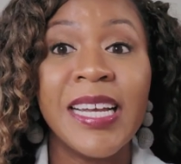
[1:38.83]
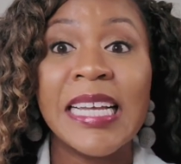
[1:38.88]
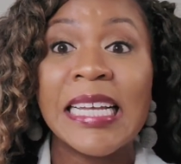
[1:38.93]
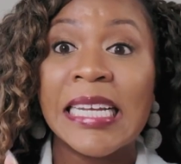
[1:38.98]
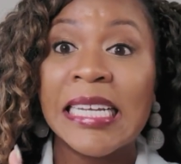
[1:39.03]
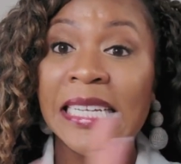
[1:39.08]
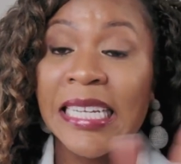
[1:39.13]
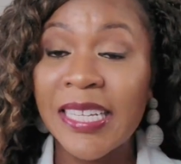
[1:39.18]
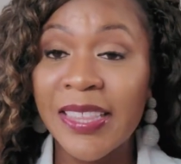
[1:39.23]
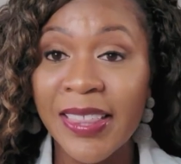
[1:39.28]

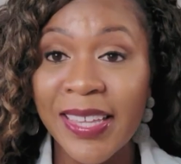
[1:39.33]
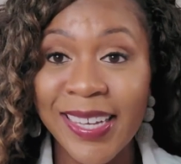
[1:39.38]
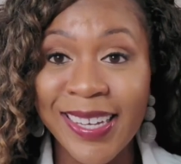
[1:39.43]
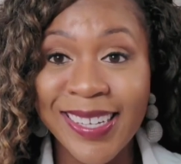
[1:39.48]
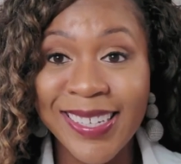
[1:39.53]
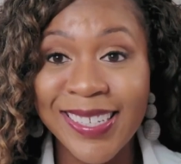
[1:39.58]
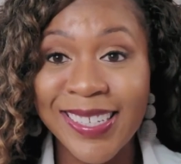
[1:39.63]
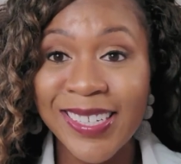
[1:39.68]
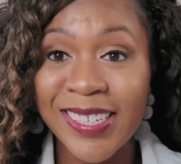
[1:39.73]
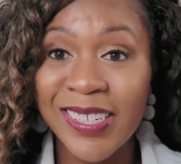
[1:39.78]

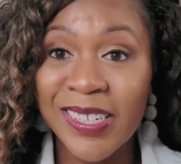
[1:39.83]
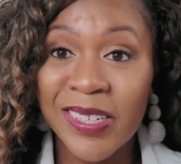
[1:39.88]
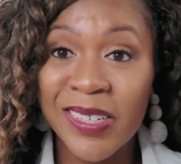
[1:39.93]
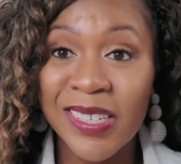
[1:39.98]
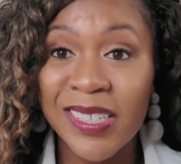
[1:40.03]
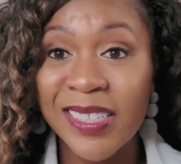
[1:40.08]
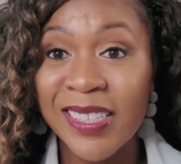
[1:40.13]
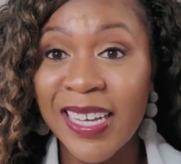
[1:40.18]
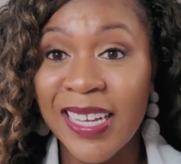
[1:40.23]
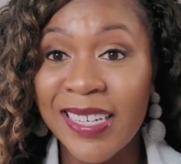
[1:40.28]
anything
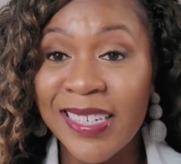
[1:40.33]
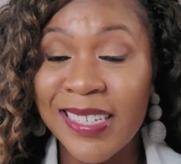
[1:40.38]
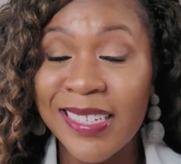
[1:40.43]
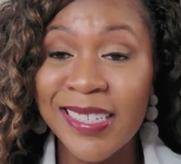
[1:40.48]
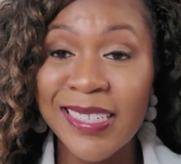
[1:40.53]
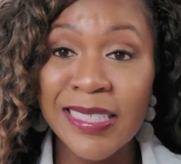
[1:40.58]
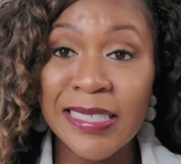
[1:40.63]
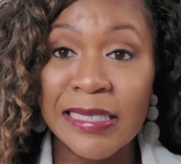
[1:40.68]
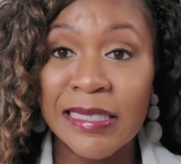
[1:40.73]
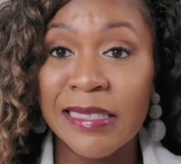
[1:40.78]
that
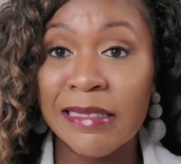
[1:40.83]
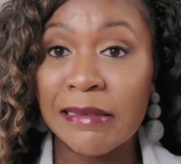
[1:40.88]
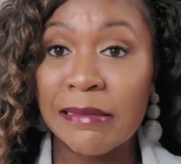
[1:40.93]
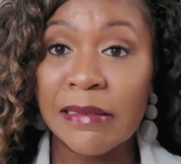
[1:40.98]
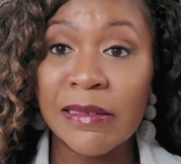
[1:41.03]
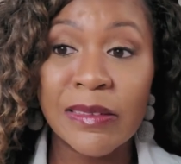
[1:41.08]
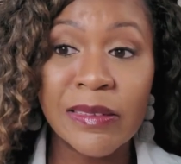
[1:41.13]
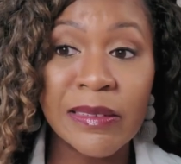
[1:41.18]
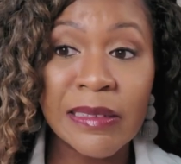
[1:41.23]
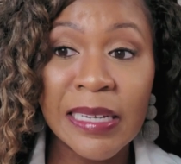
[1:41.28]

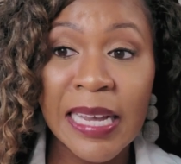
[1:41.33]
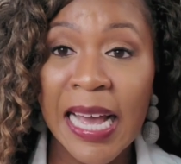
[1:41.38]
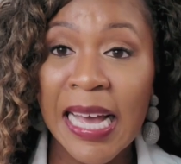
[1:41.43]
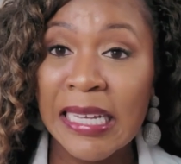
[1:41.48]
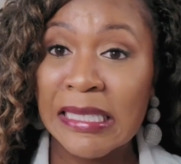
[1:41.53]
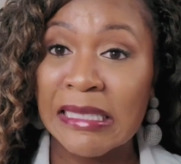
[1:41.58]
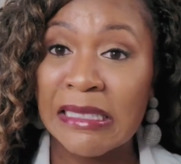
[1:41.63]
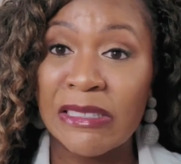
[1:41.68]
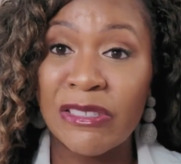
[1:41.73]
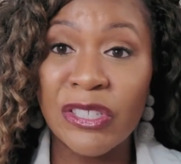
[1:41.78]

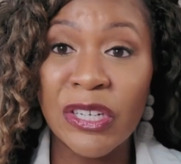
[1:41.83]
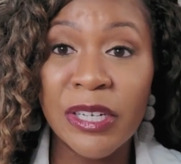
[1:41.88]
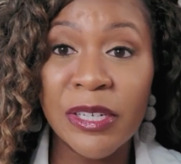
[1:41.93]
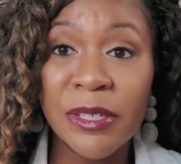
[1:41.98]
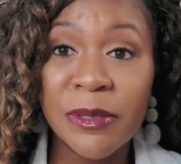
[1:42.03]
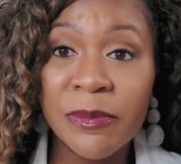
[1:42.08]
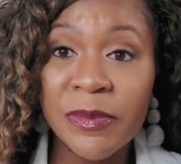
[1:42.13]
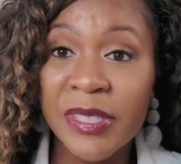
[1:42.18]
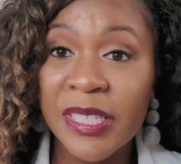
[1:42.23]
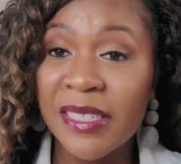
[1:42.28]
has
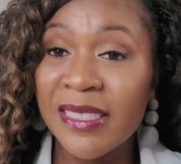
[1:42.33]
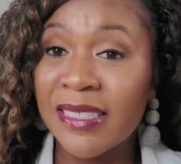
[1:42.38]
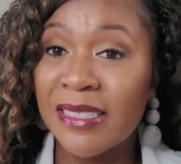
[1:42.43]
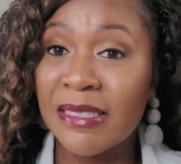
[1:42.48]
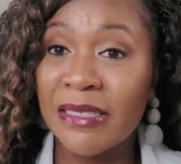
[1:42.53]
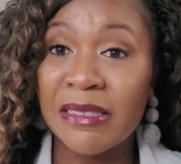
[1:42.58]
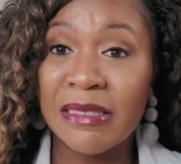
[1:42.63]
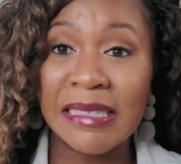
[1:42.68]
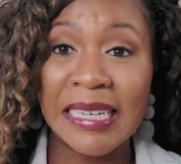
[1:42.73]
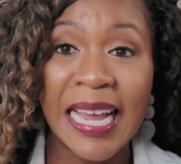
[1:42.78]
germs, is
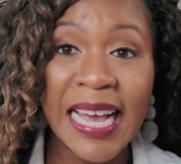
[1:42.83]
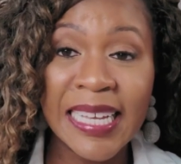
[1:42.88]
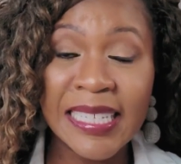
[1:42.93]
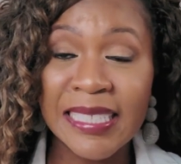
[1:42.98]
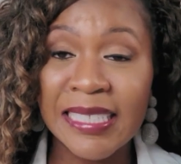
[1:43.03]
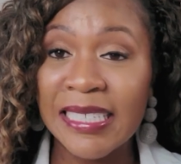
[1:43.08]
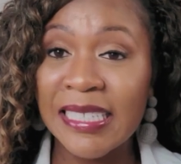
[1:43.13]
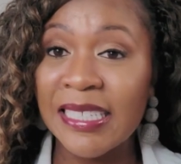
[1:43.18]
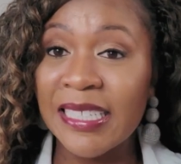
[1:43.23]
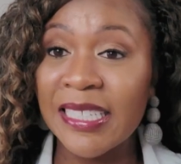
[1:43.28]

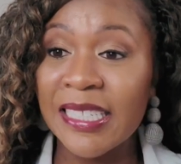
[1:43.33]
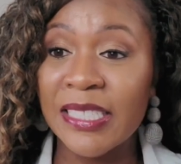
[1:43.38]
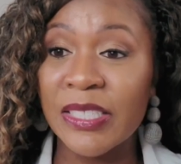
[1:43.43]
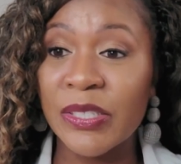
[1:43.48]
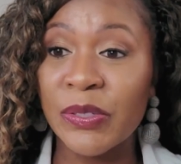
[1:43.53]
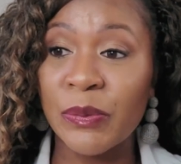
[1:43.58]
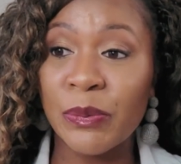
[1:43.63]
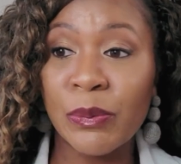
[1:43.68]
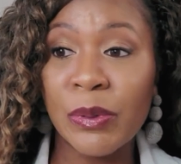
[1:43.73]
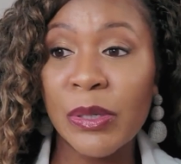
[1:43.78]
nasty, is
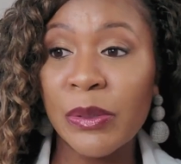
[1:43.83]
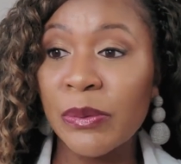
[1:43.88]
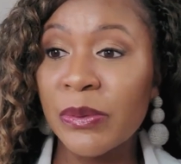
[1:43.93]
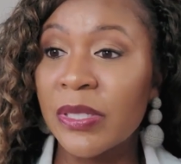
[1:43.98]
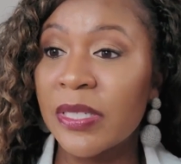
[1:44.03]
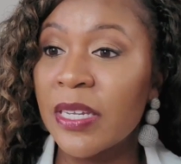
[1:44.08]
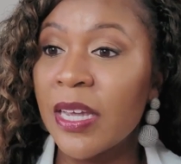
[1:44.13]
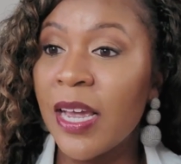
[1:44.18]
gross,